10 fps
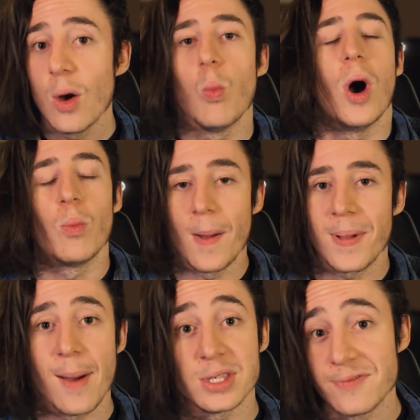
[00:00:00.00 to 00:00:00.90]
One
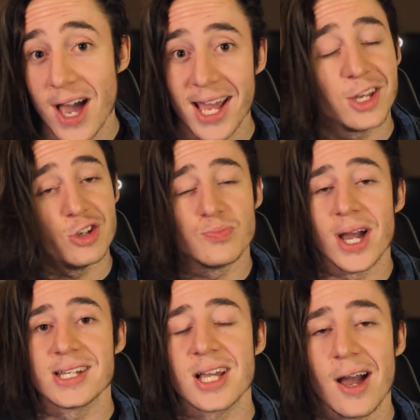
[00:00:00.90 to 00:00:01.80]
webcam is fine. I can use
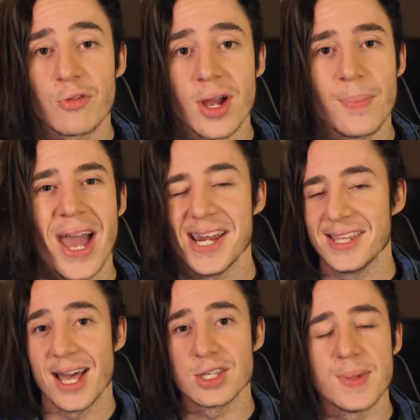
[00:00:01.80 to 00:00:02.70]
mine to cover it, but anything
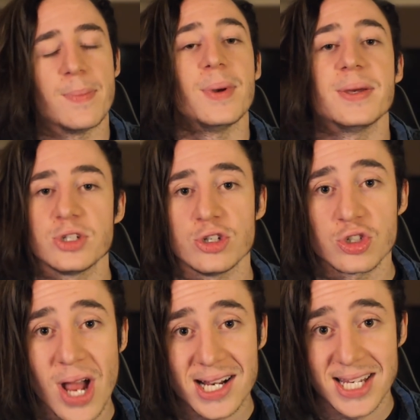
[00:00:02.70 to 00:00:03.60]
else may be a bit too
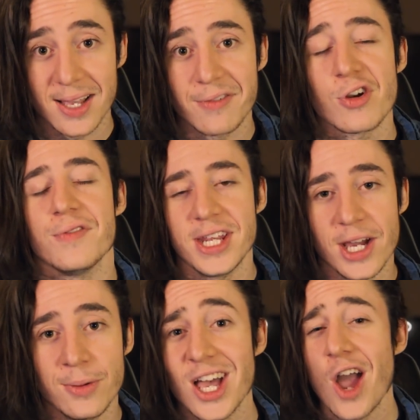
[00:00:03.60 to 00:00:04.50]
distracting for a
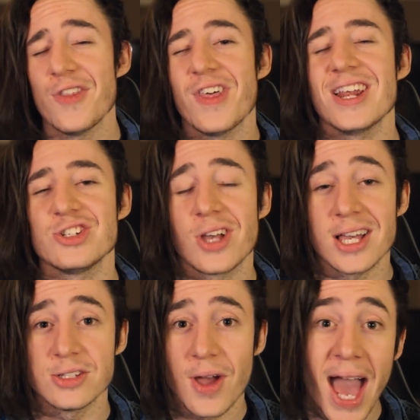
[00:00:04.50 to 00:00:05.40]
video. I hope that lets you guys
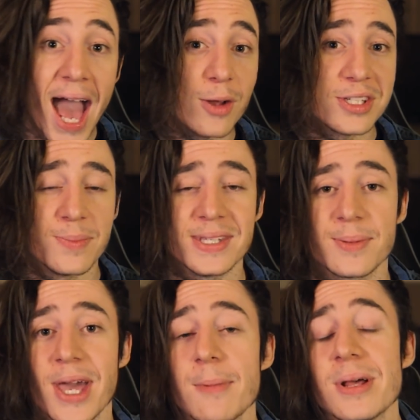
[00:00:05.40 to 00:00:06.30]
know how to submit some
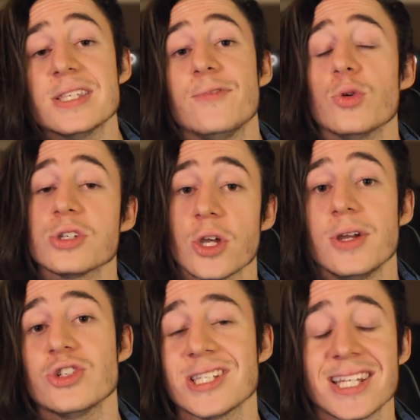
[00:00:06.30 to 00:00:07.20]
gameplays if you are so
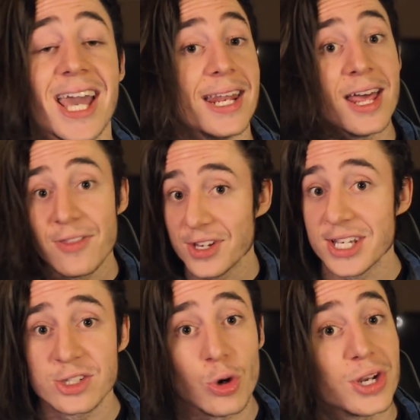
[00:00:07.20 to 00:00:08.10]
interested. Again, the
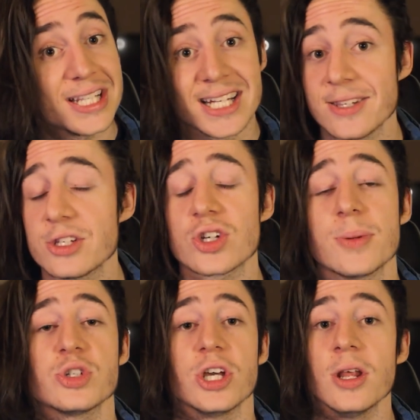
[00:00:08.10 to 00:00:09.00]
Discord is linked in the
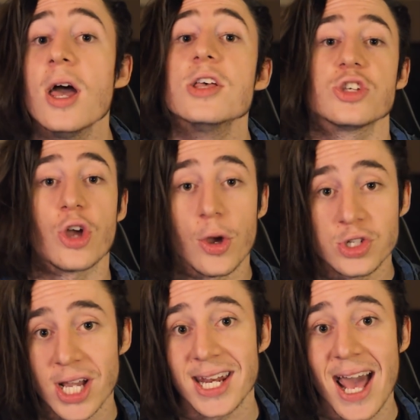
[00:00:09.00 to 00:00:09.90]
description, so go
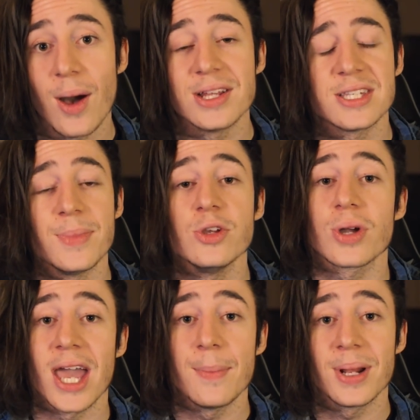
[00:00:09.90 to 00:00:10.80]
check it out and submit your
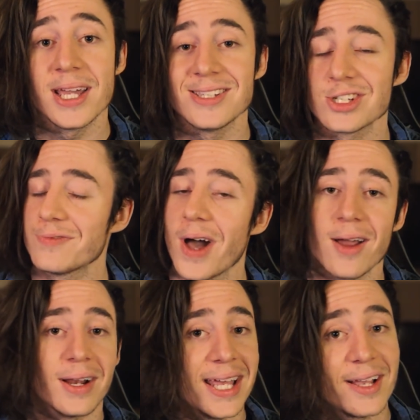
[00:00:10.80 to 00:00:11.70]
gameplays just
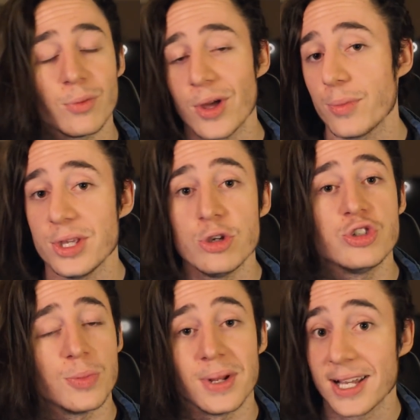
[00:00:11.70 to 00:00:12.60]
via a link, whether it be
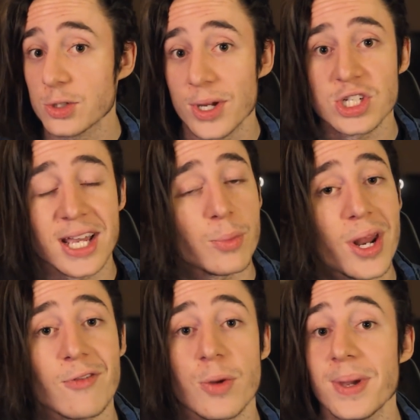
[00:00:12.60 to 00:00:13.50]
YouTube link, Twitch link,
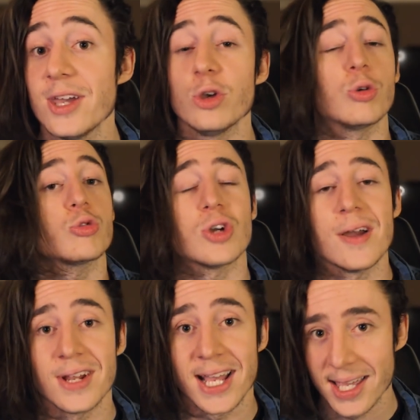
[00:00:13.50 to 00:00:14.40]
whatever it be, Google
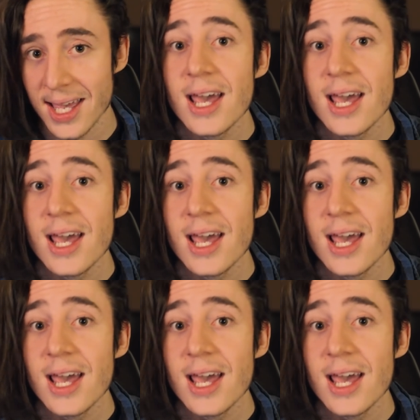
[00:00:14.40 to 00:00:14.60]
Drive link.